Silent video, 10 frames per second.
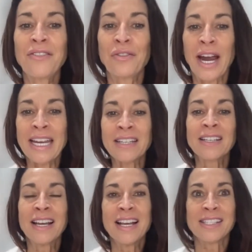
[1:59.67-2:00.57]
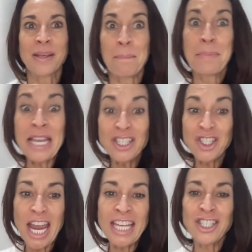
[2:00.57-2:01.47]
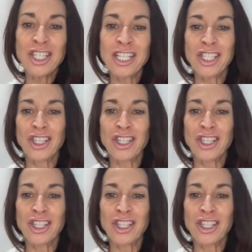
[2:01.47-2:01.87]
right? Some big changes.